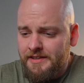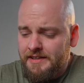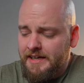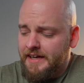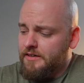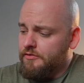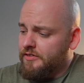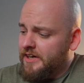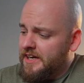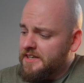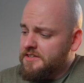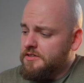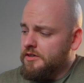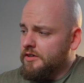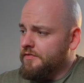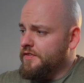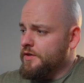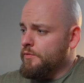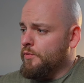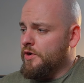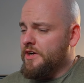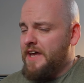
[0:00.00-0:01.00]
Like right now,
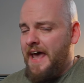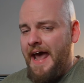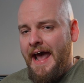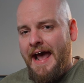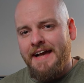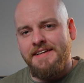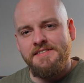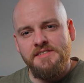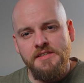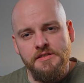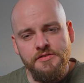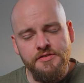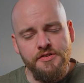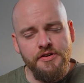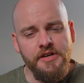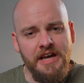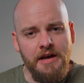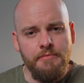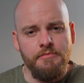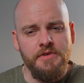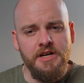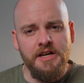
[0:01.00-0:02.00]
if you want to access your
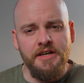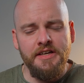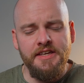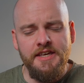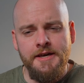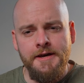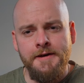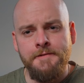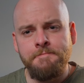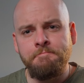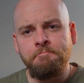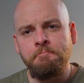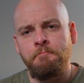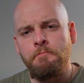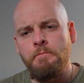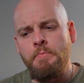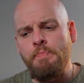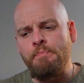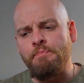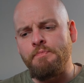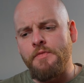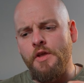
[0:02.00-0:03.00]
camera gear
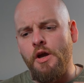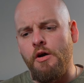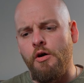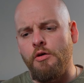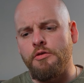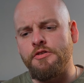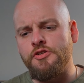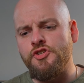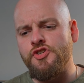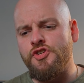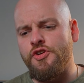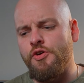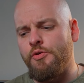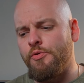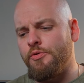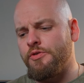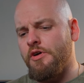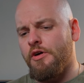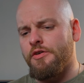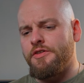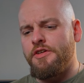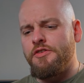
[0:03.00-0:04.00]
on a
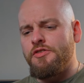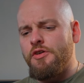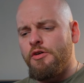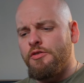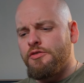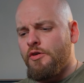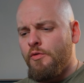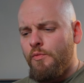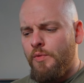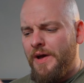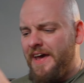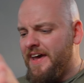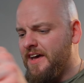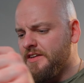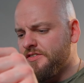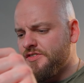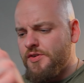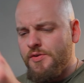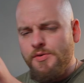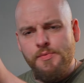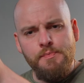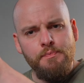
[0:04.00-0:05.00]
shoot, or you don't know where
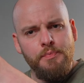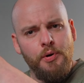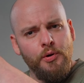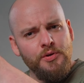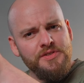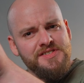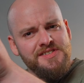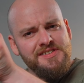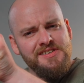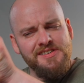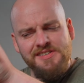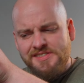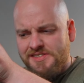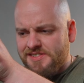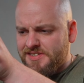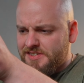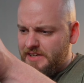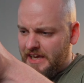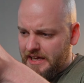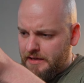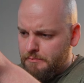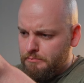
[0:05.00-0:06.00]
to put
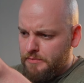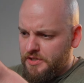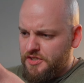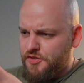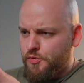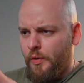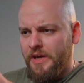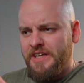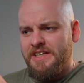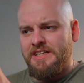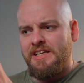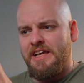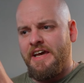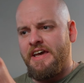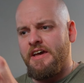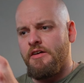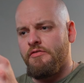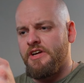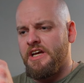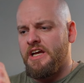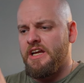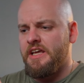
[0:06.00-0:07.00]
this in between
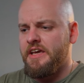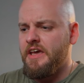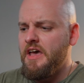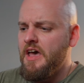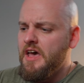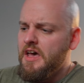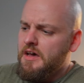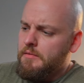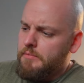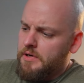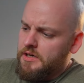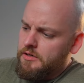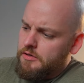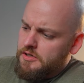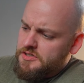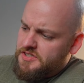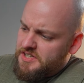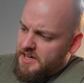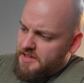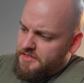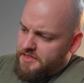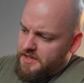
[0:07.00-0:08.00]
layer really. But
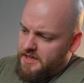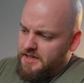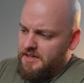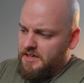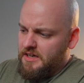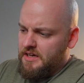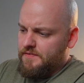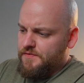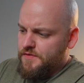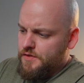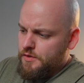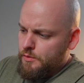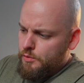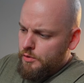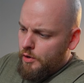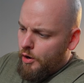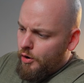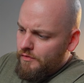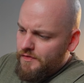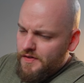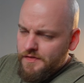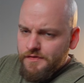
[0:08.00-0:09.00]
also I think if you
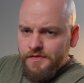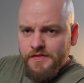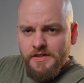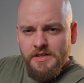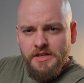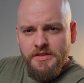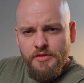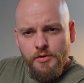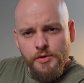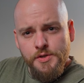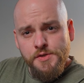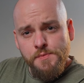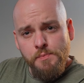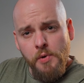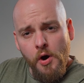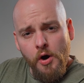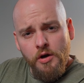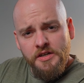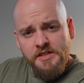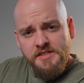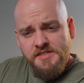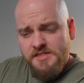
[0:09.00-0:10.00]
overfill those
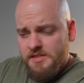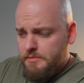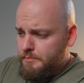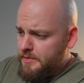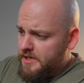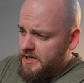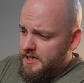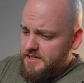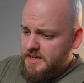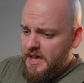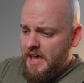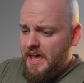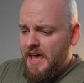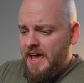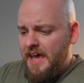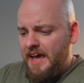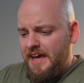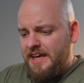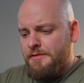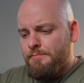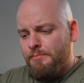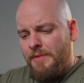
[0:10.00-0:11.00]
pockets a bit,
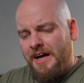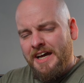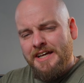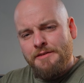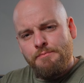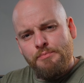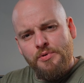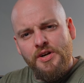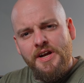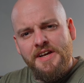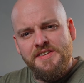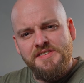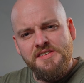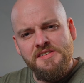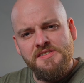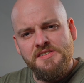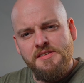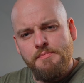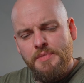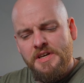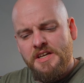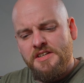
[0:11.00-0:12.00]
it might press
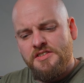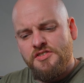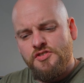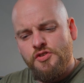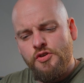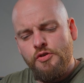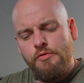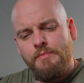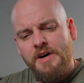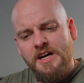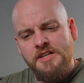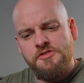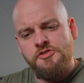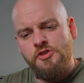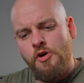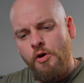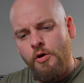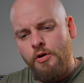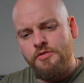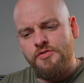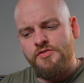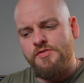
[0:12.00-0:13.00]
us a bit too much
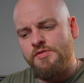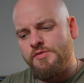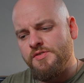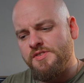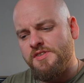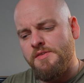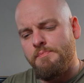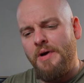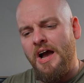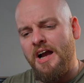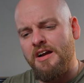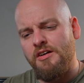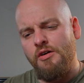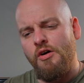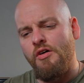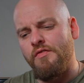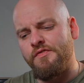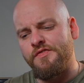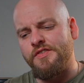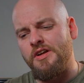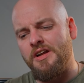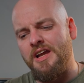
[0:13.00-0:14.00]
onto the back
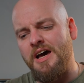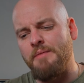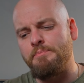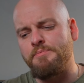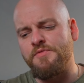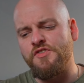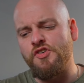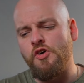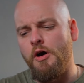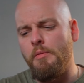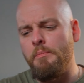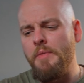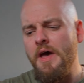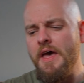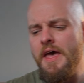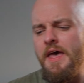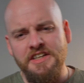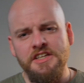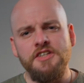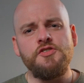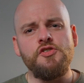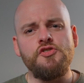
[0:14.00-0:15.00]
of your laptop.
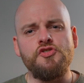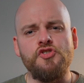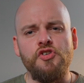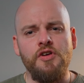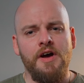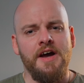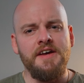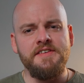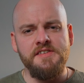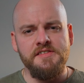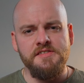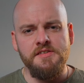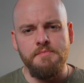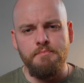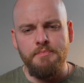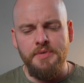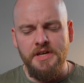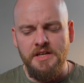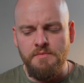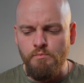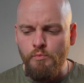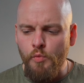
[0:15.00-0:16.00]
I need to try this a
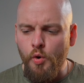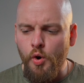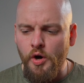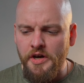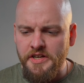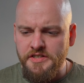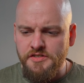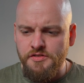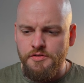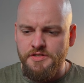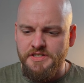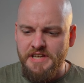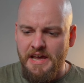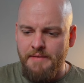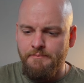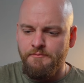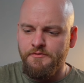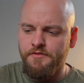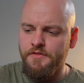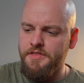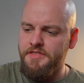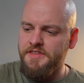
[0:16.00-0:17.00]
bit more into
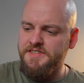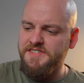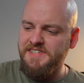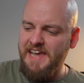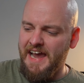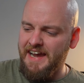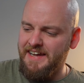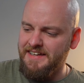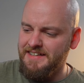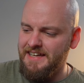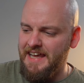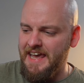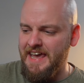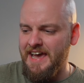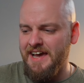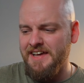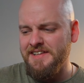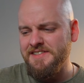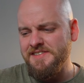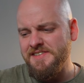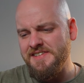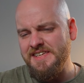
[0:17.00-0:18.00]
depth with the second layer
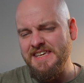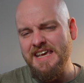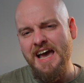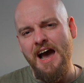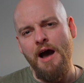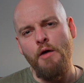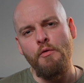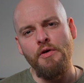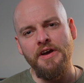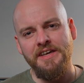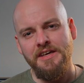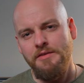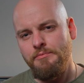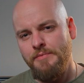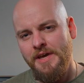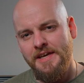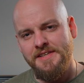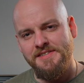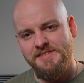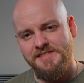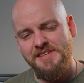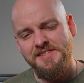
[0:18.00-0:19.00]
and see how I can
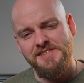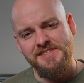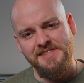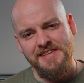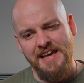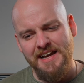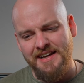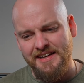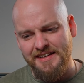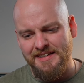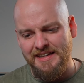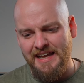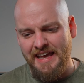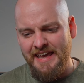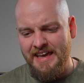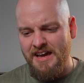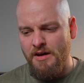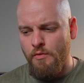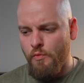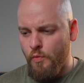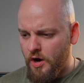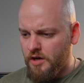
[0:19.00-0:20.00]
make this second
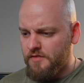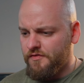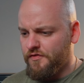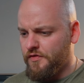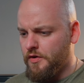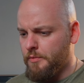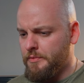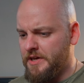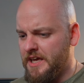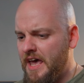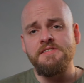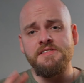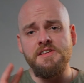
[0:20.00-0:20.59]
layer work for me.